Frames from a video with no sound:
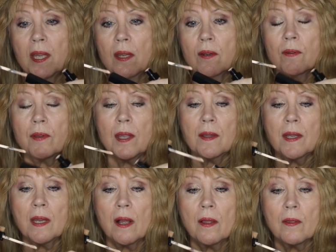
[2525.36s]
pinker than
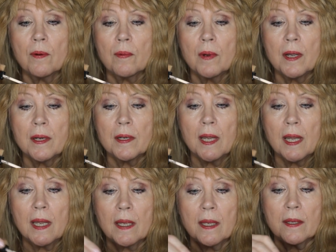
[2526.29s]
the other one,
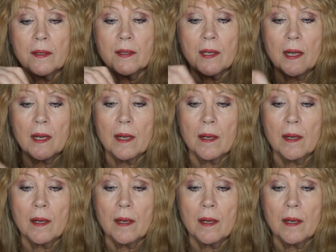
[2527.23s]
and